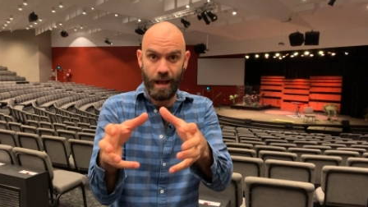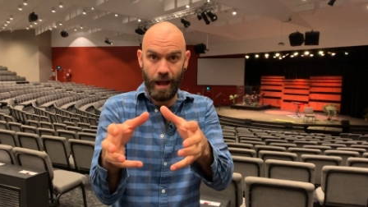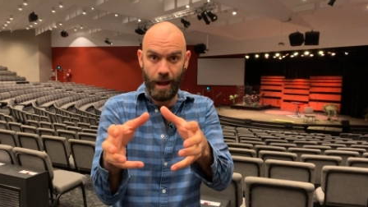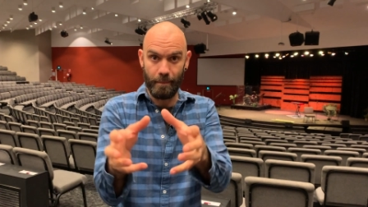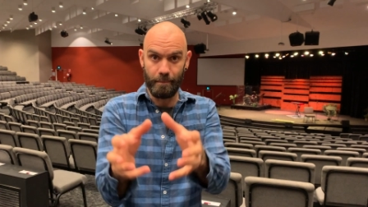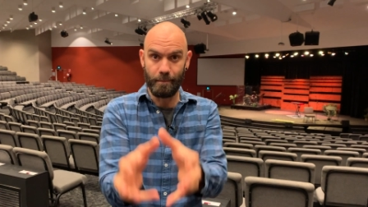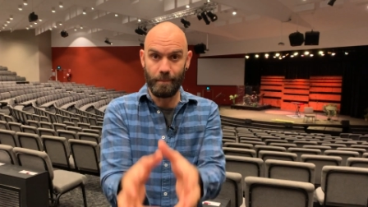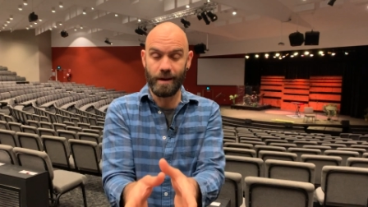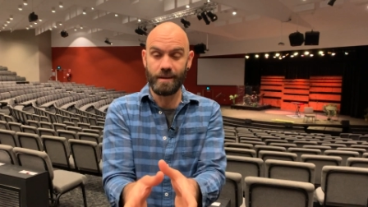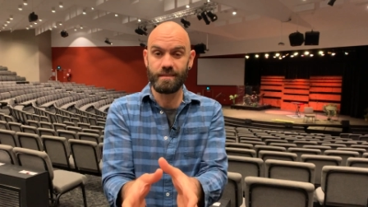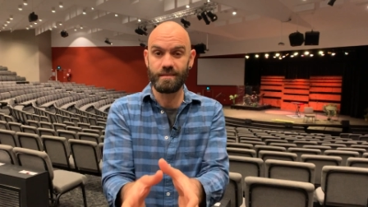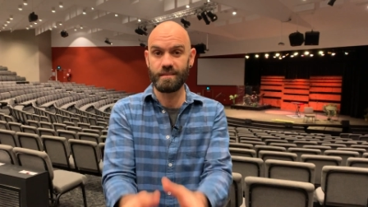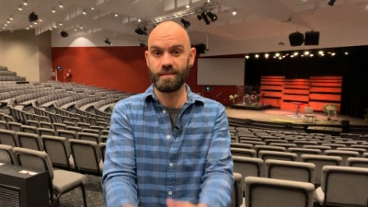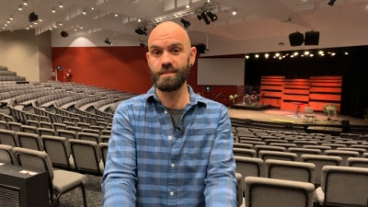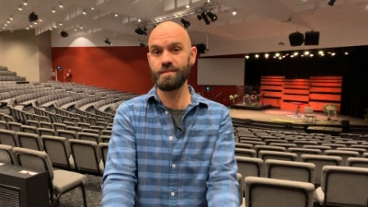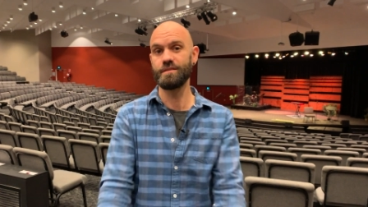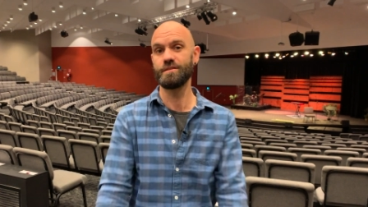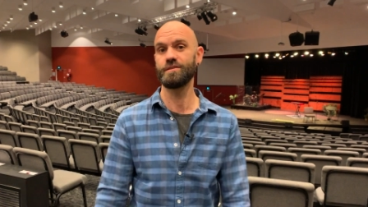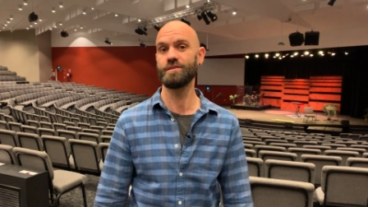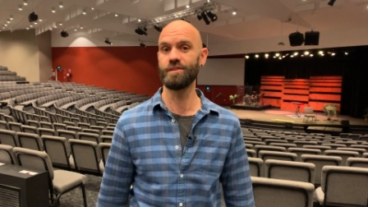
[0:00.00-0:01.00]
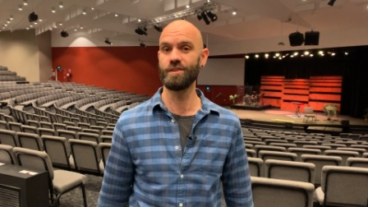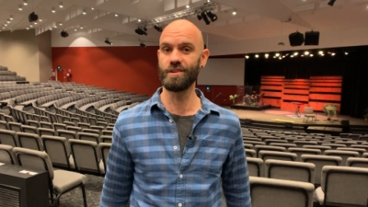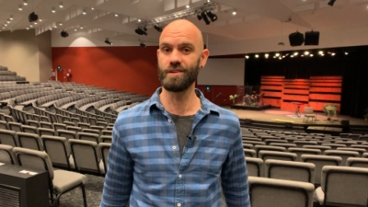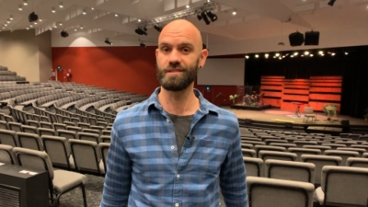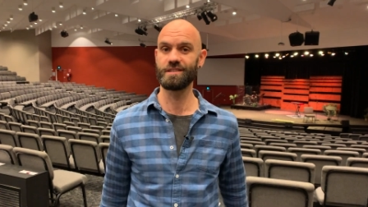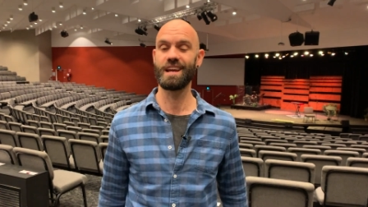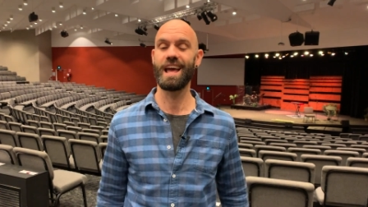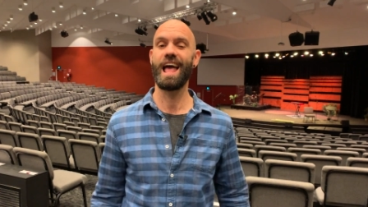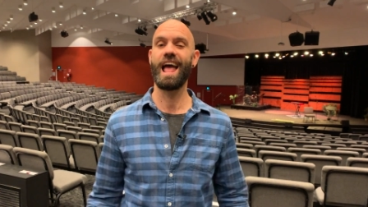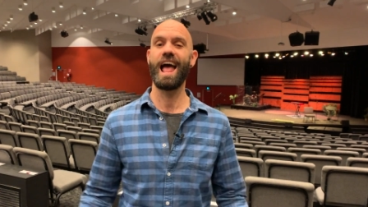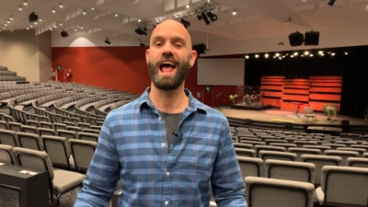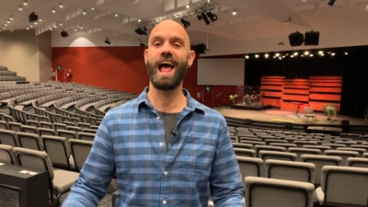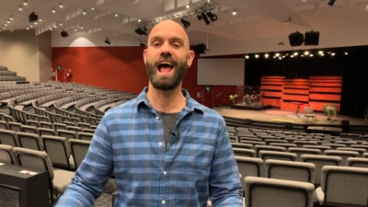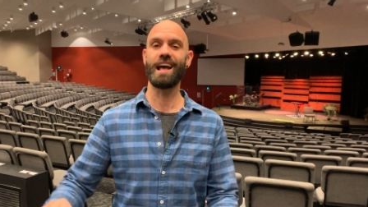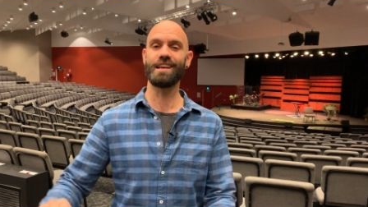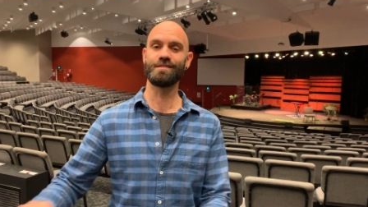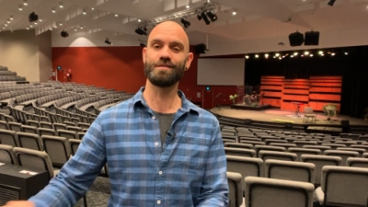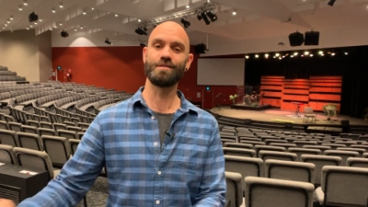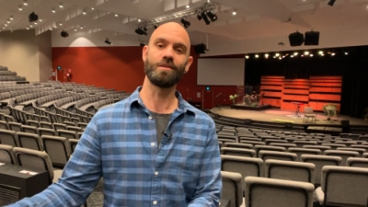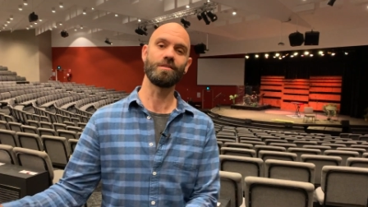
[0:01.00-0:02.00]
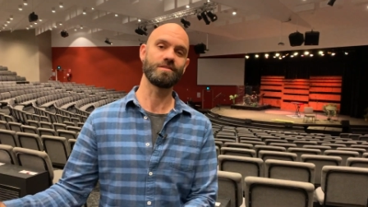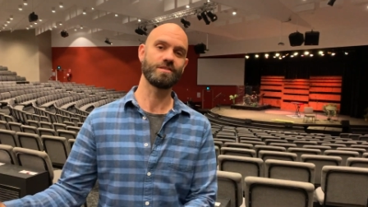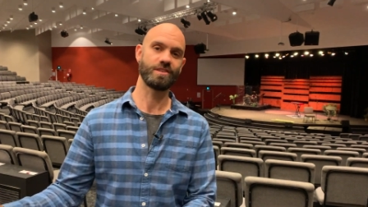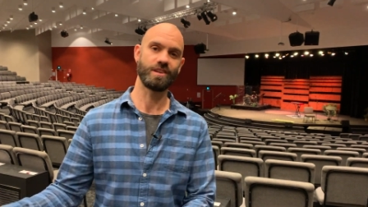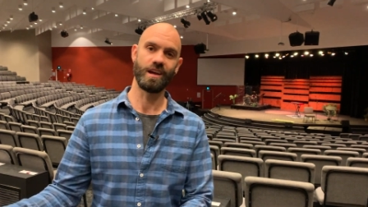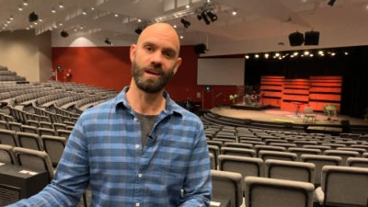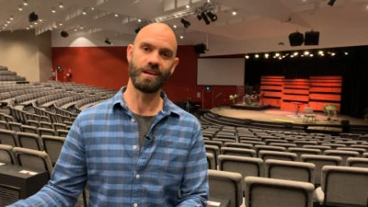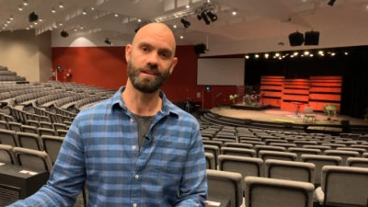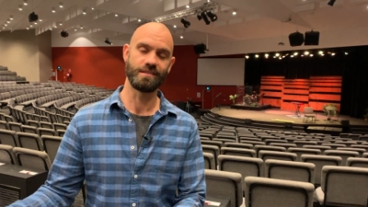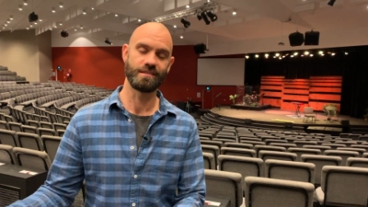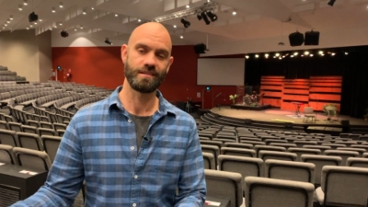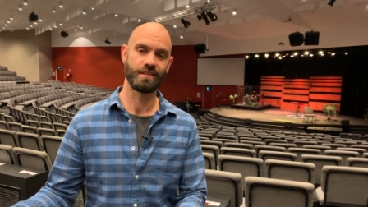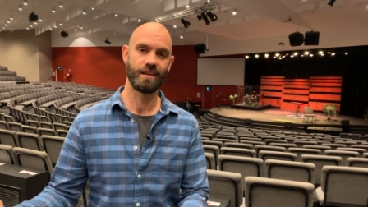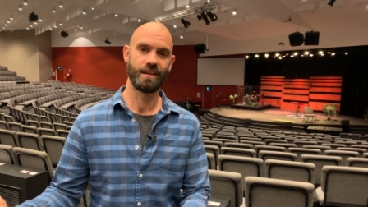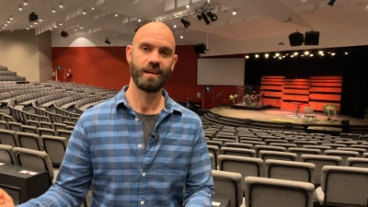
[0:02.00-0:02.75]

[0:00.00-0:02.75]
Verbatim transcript: amongst his church has not changed.